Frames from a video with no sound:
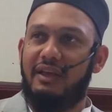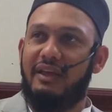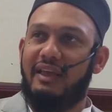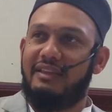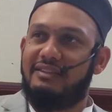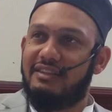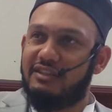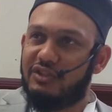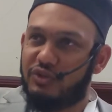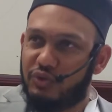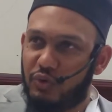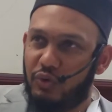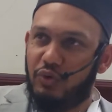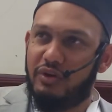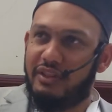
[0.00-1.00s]
It's a
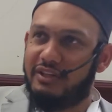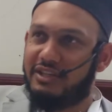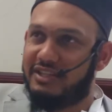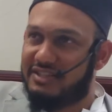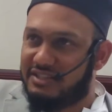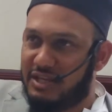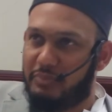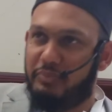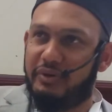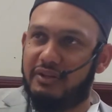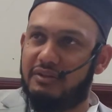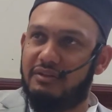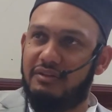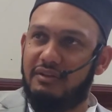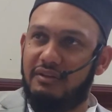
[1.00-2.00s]
story that is
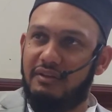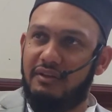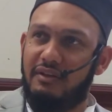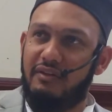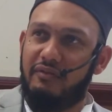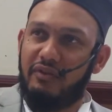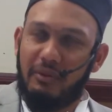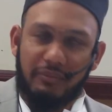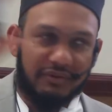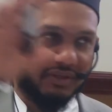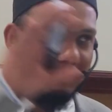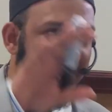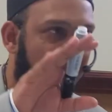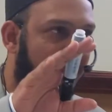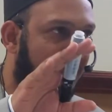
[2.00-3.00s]
separate from the
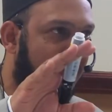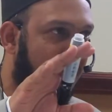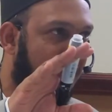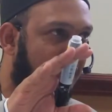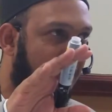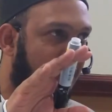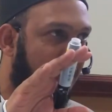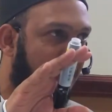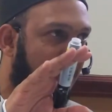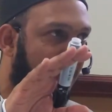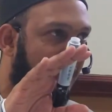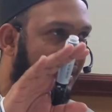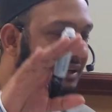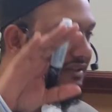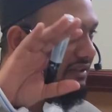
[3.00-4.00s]
subject matter.
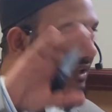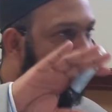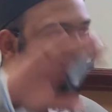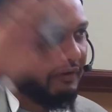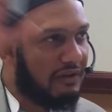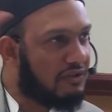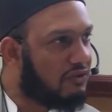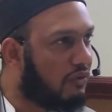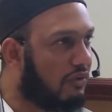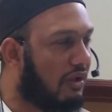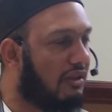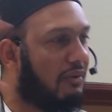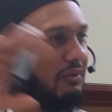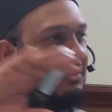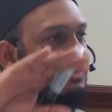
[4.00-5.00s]
It's a different story.
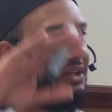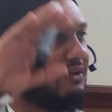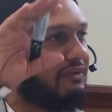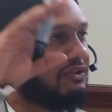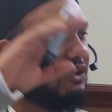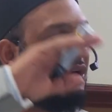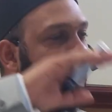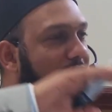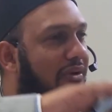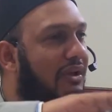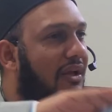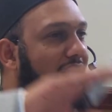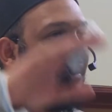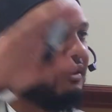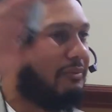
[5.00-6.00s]
Allah will say, for example,
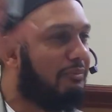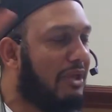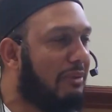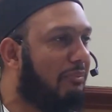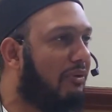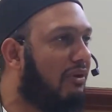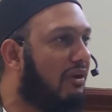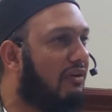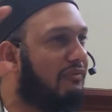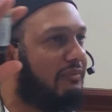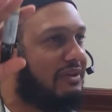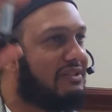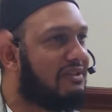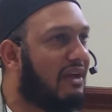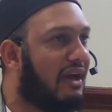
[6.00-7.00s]
the people of
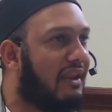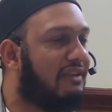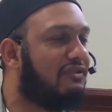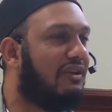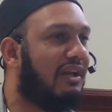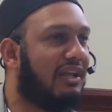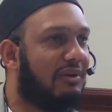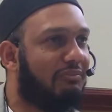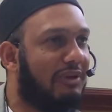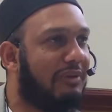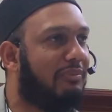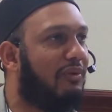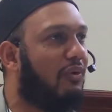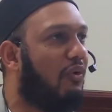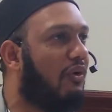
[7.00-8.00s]
miscarriage are like a
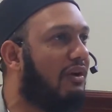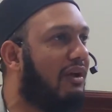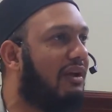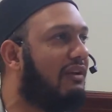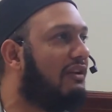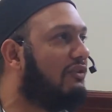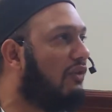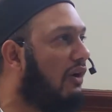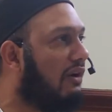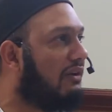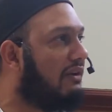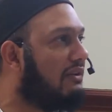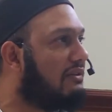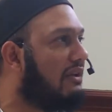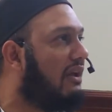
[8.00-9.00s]
people walking in the
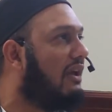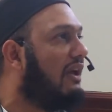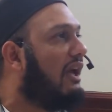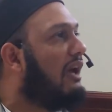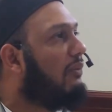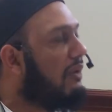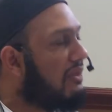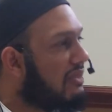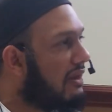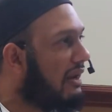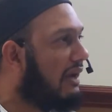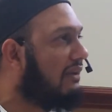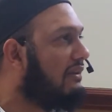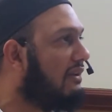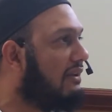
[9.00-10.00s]
darkness, and when the
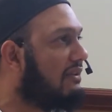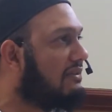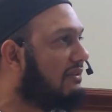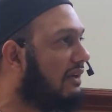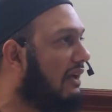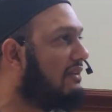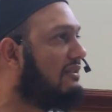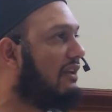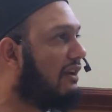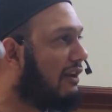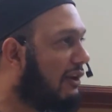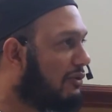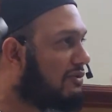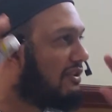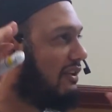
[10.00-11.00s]
lightning strikes, they
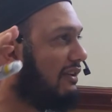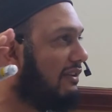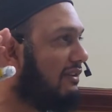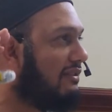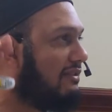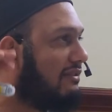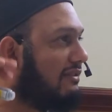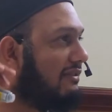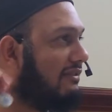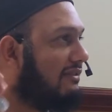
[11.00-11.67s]
close their ears.